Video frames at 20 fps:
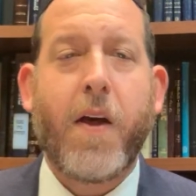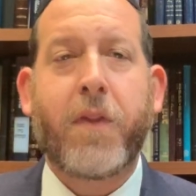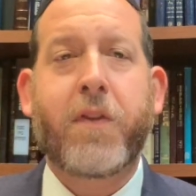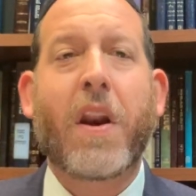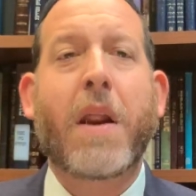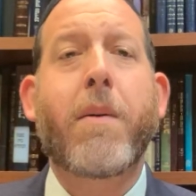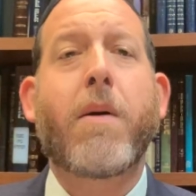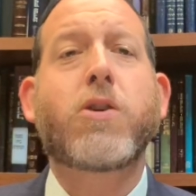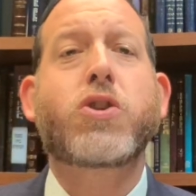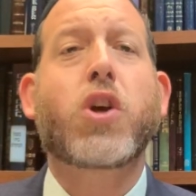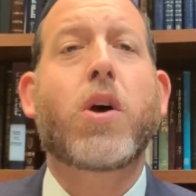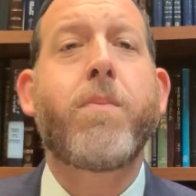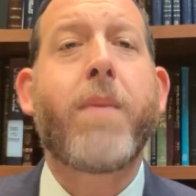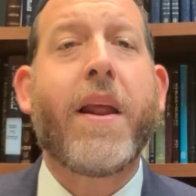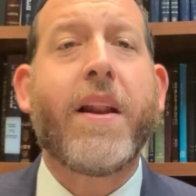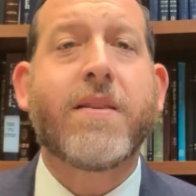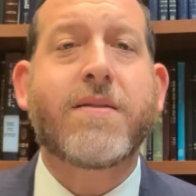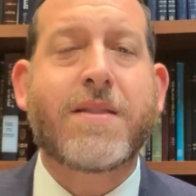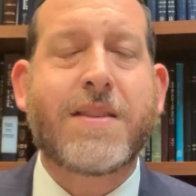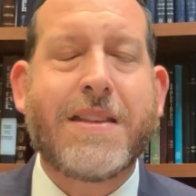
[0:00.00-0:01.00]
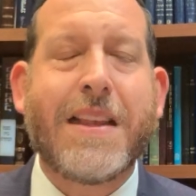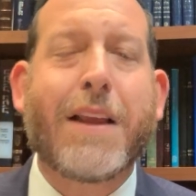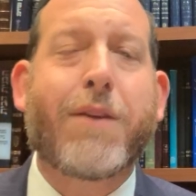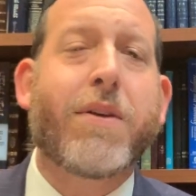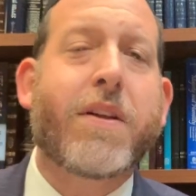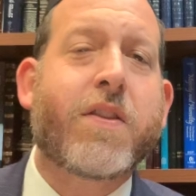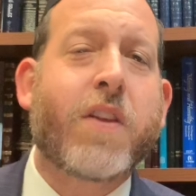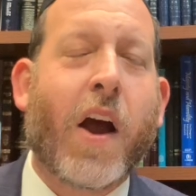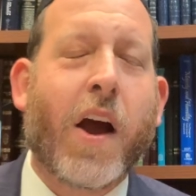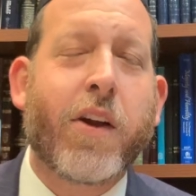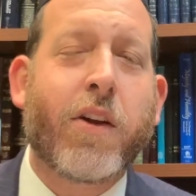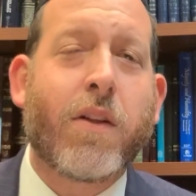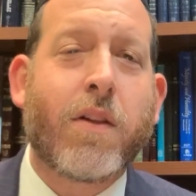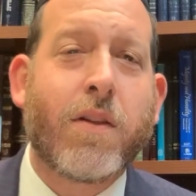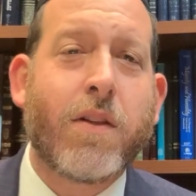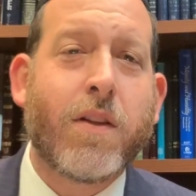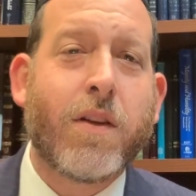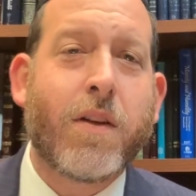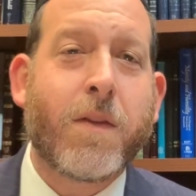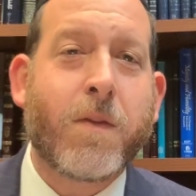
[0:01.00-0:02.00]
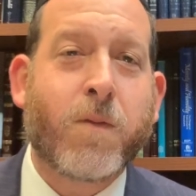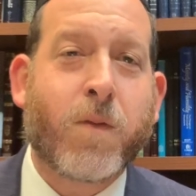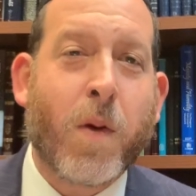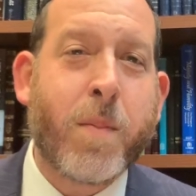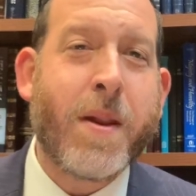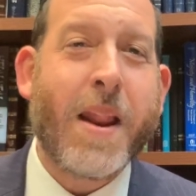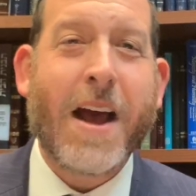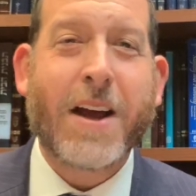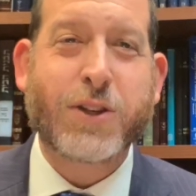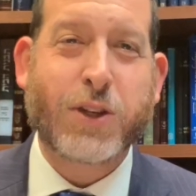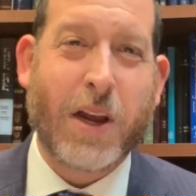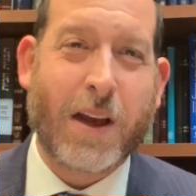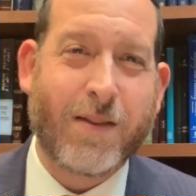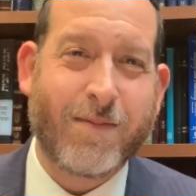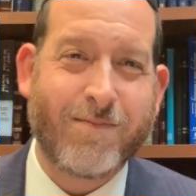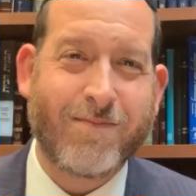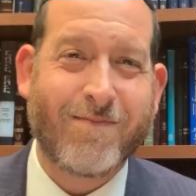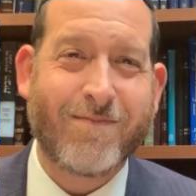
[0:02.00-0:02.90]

The Ribono Shel Olam made a secret tunnel for Menashe.